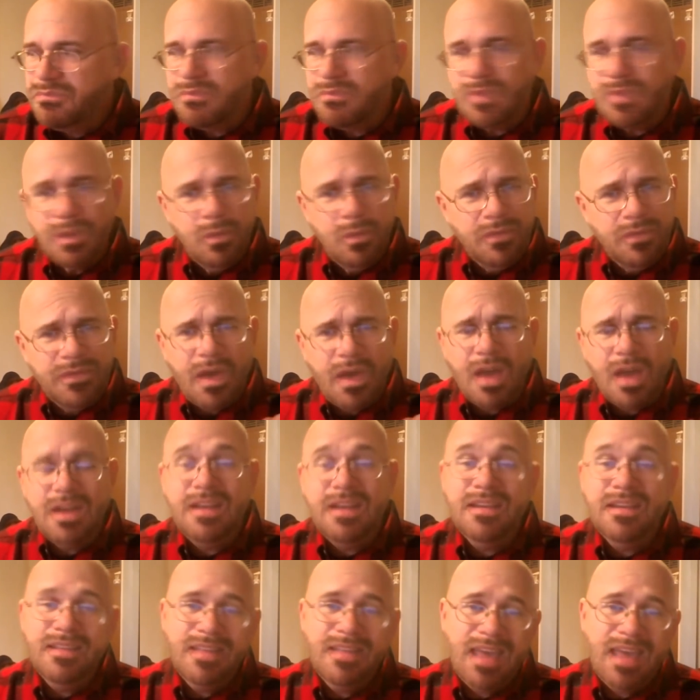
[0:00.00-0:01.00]
We've gone
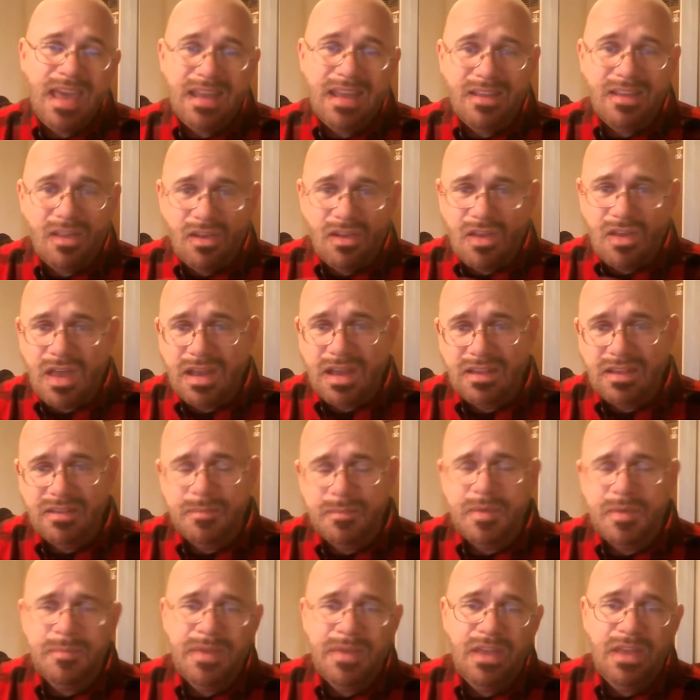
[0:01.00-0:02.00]
into that a lot in some
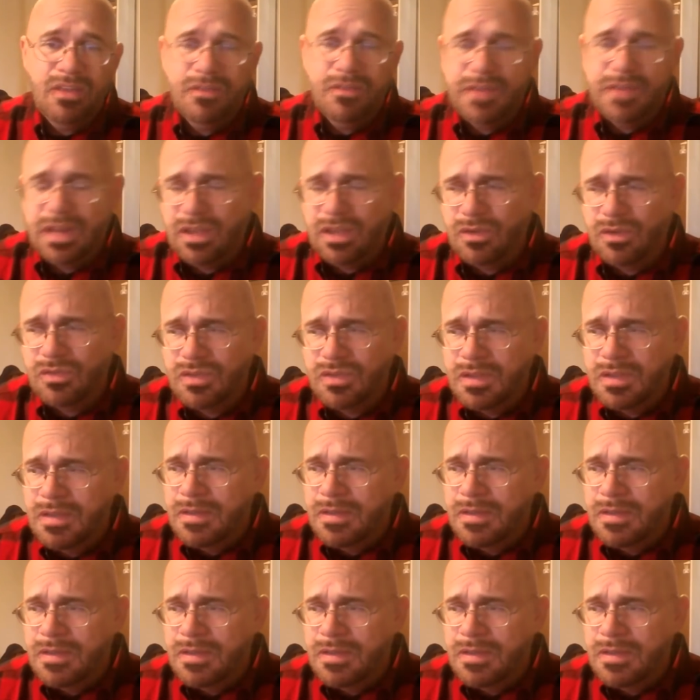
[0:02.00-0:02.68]
of my other videos.